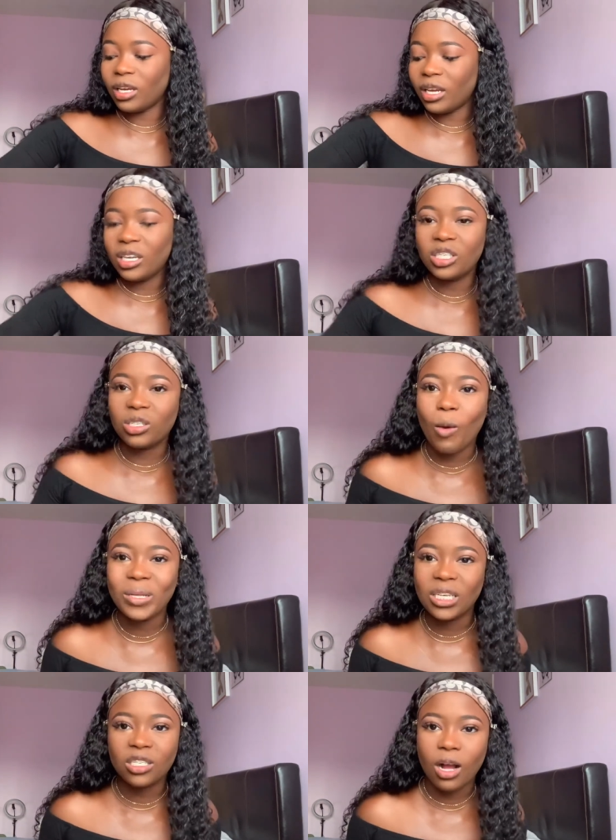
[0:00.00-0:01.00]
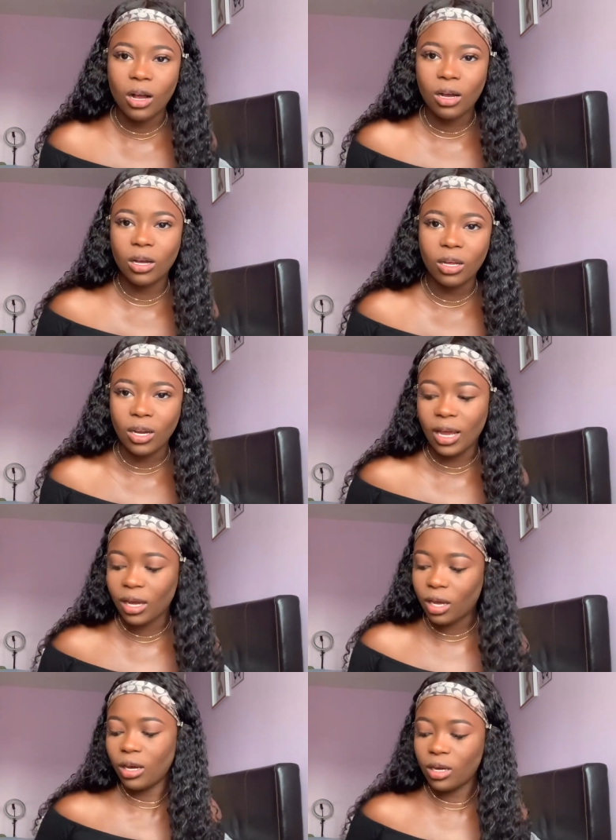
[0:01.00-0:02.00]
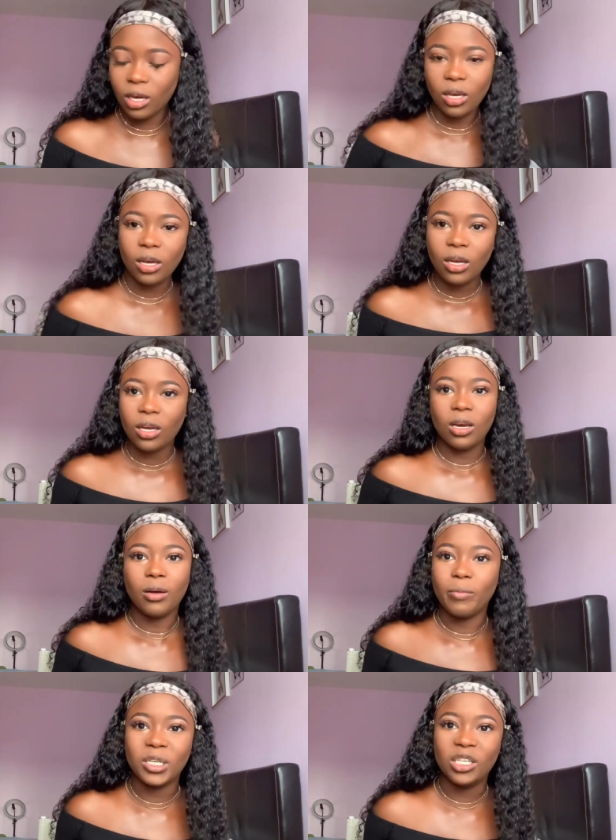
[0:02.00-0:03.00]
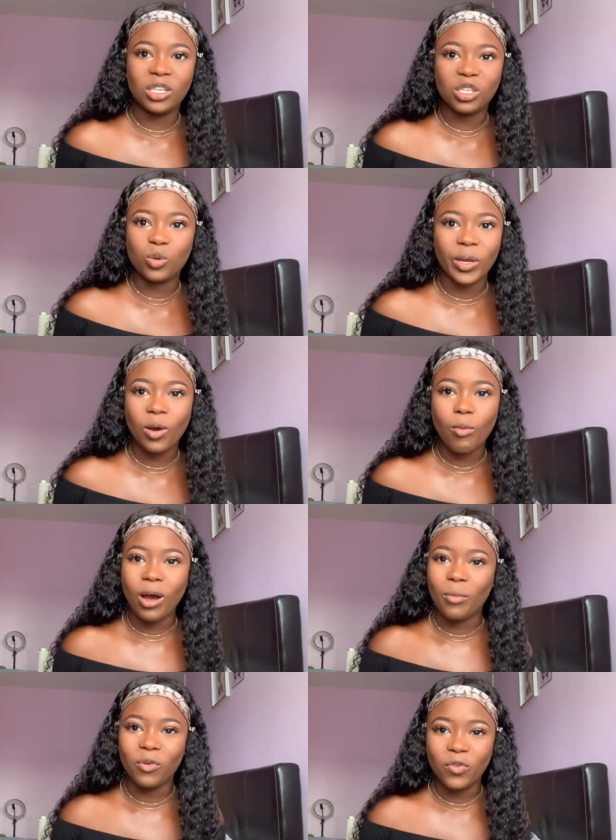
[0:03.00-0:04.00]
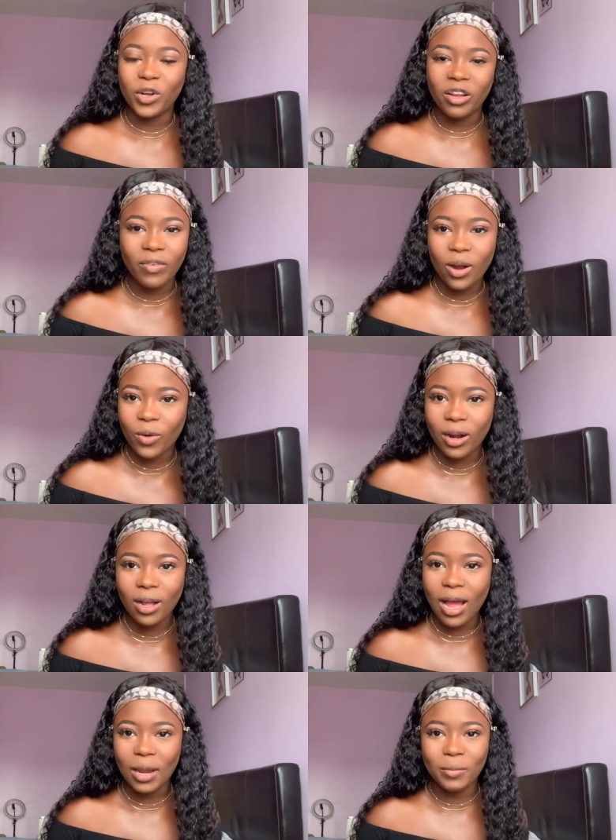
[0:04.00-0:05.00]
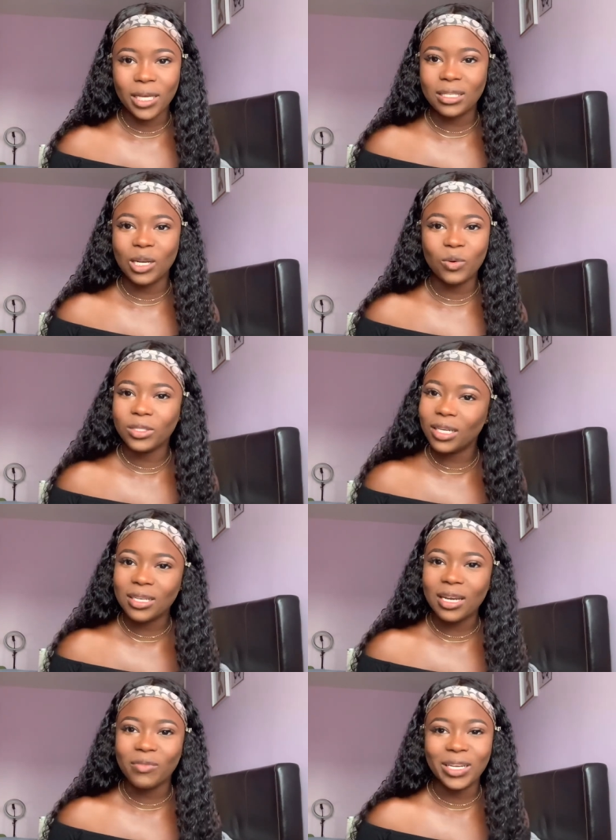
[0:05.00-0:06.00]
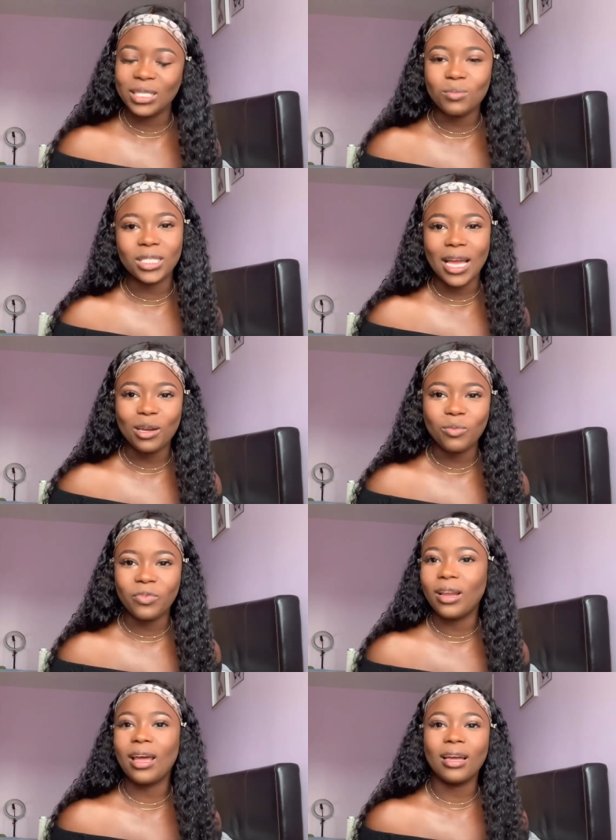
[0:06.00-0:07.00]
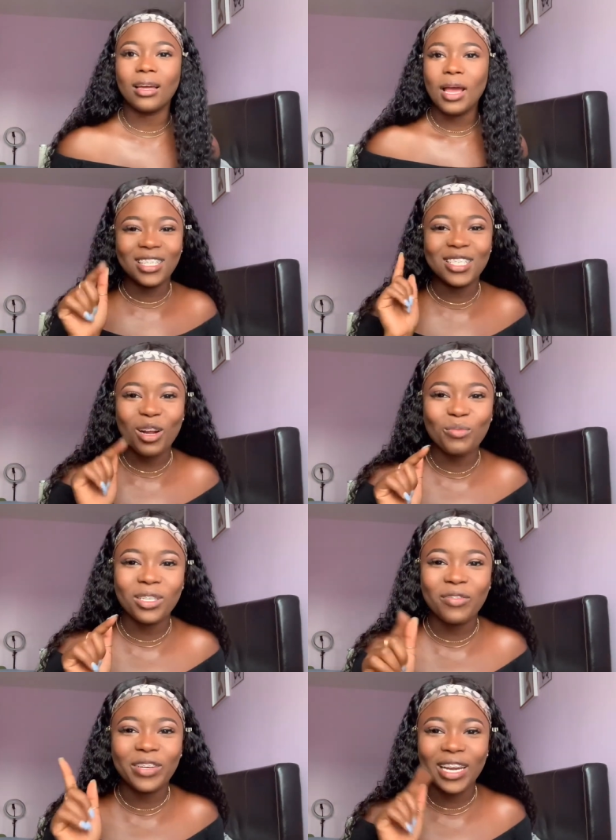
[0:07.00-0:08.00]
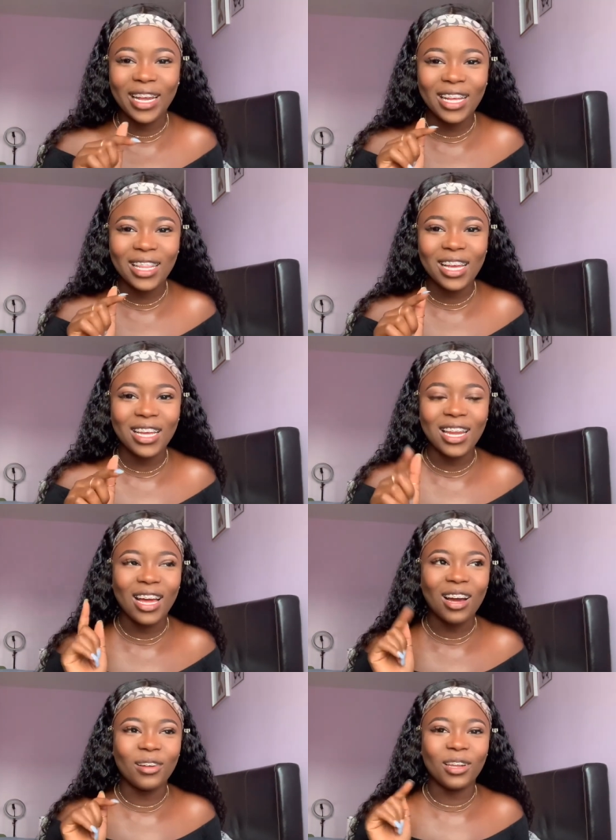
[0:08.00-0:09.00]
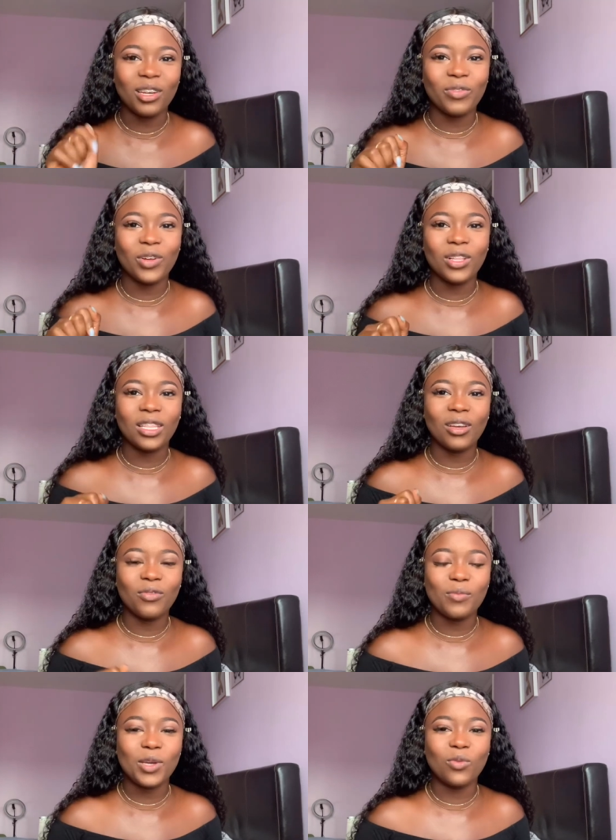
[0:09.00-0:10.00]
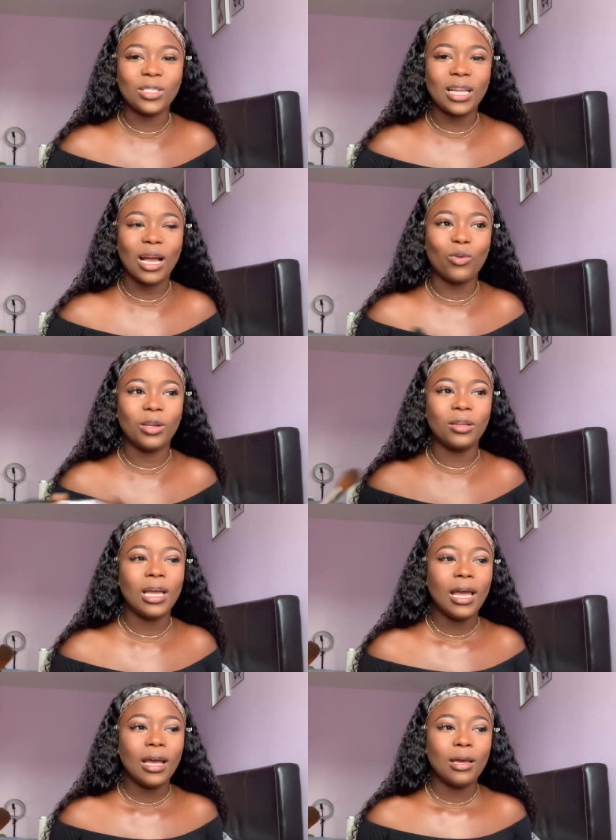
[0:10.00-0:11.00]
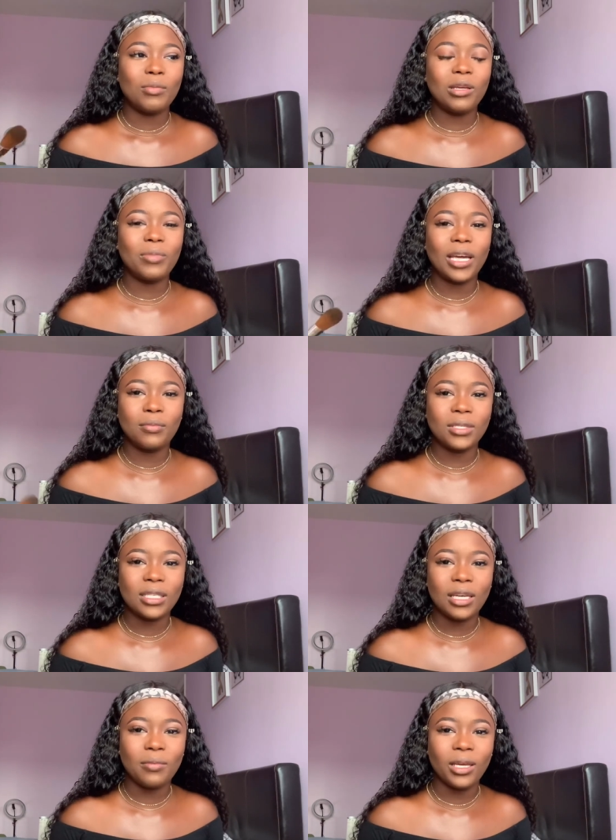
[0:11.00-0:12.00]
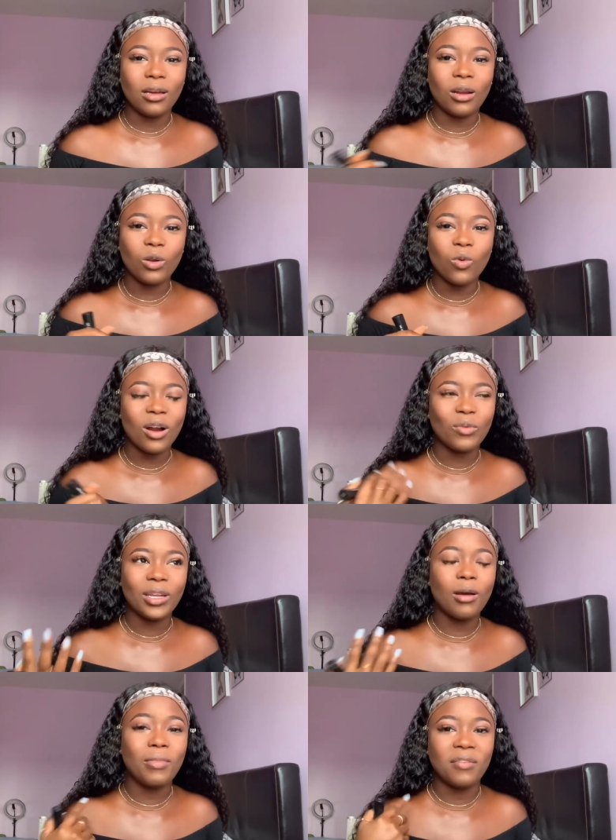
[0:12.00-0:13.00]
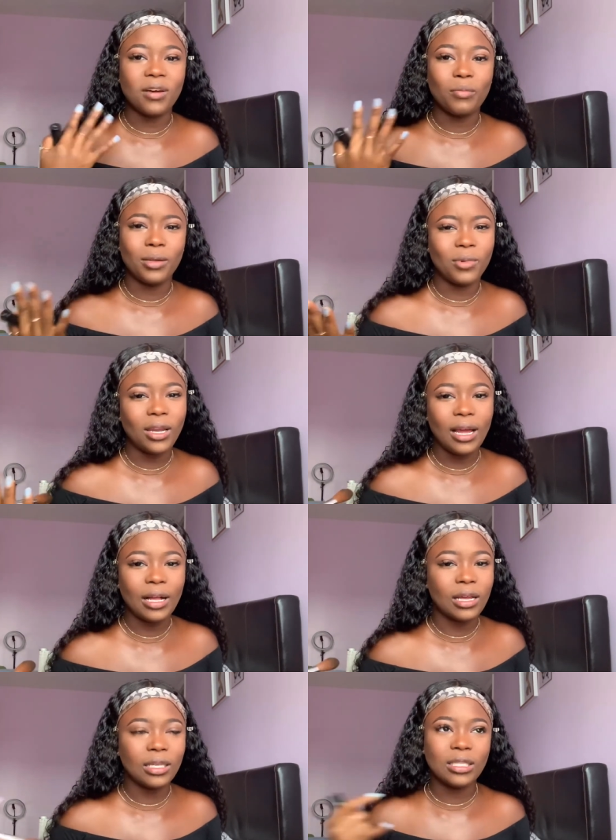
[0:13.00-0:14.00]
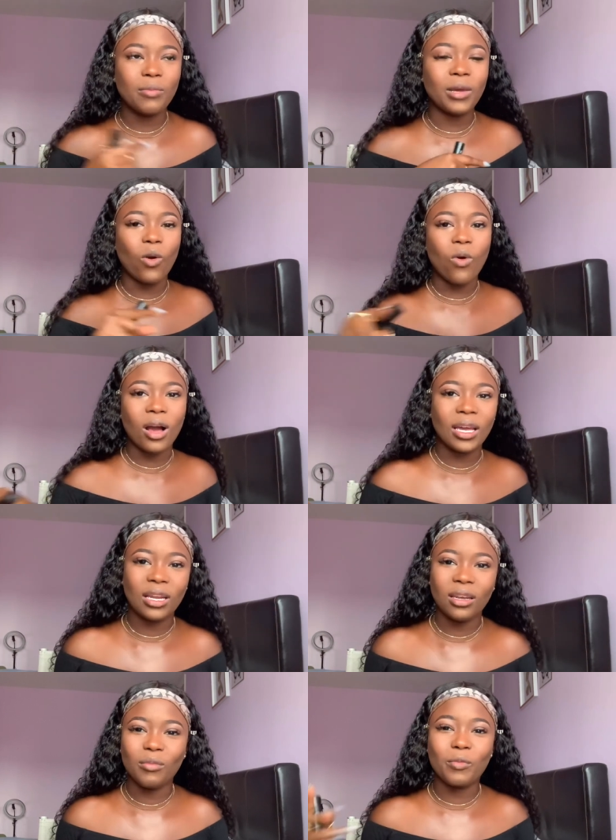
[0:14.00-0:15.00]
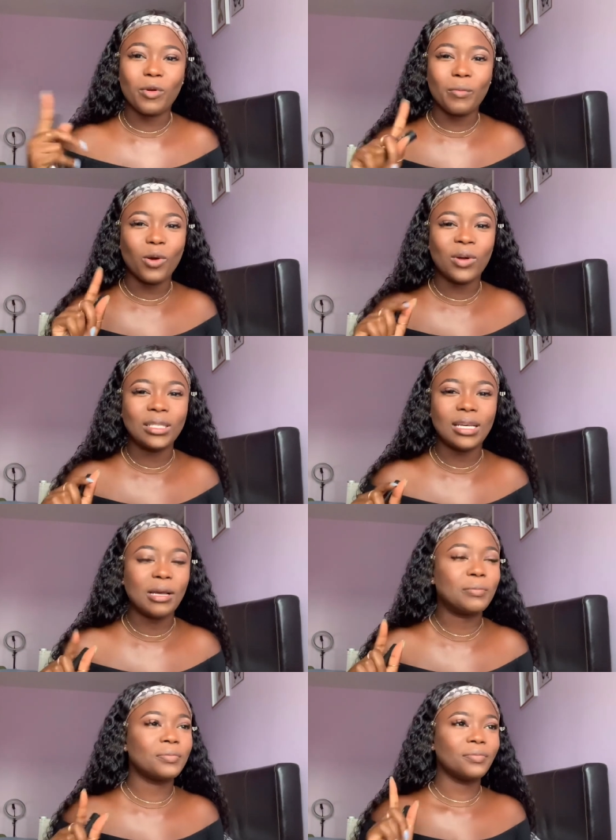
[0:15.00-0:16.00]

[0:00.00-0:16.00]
did just come as a shock. Like I did just wake up and my foot never work, and me I said, no Jaja, never this me sign up for. Like in terms of the leg thing, like another difficult thing for me was like when people came to see me on the ward, well not my family, but like send me a walk, and I remember one time